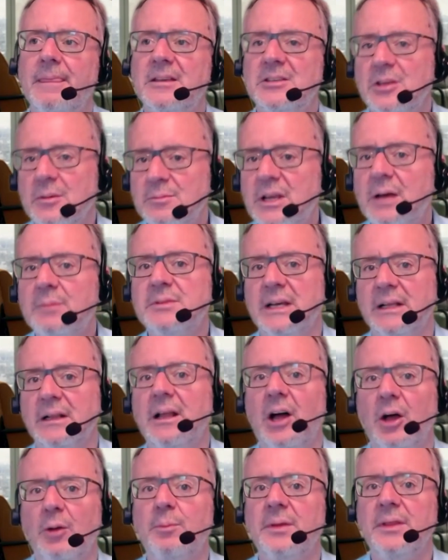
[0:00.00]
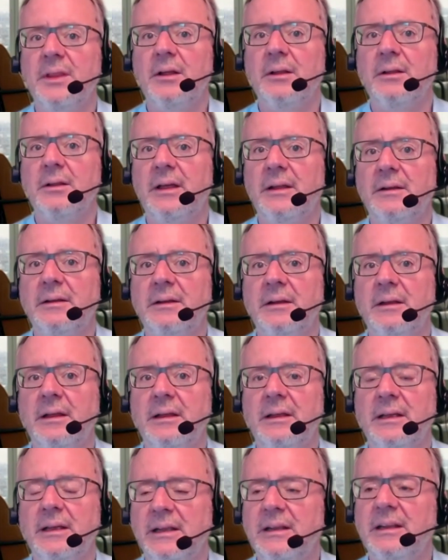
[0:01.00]
sometimes that'll help, and they'll, and
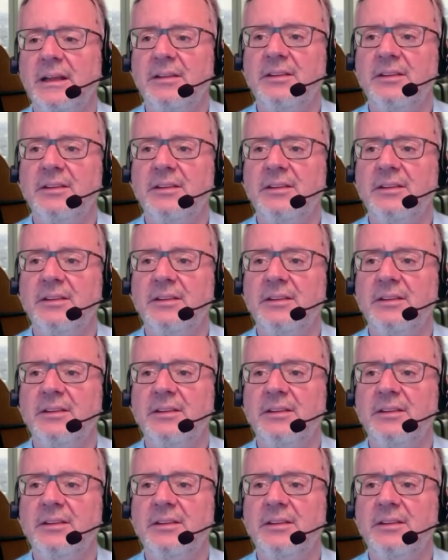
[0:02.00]
in,